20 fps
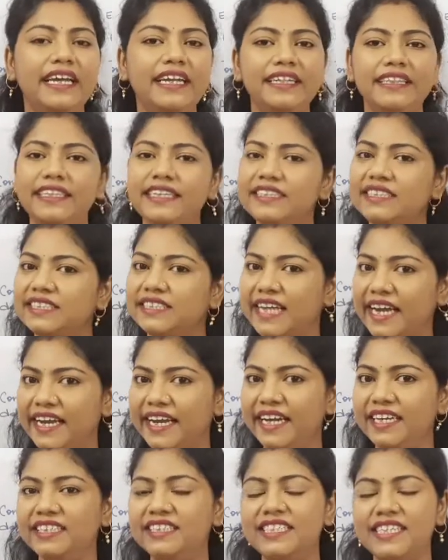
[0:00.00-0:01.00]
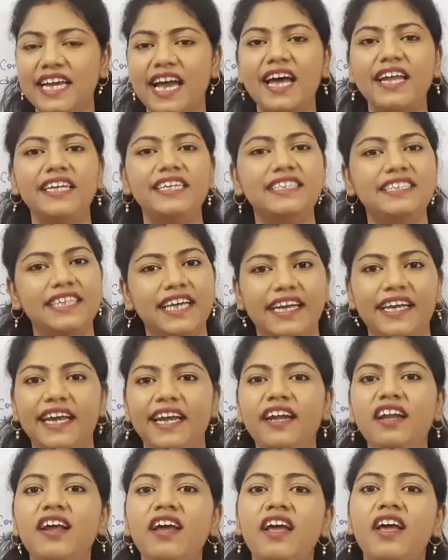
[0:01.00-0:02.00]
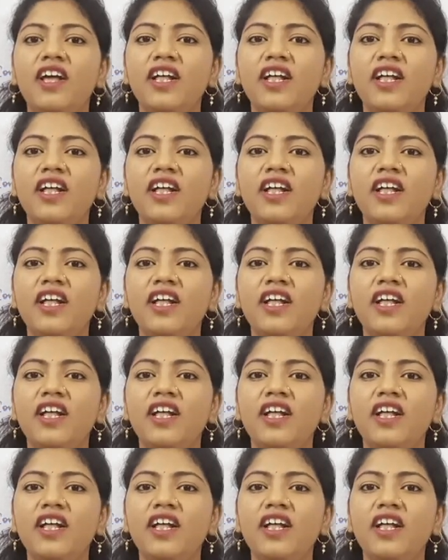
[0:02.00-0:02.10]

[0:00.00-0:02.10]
in the second CRE second,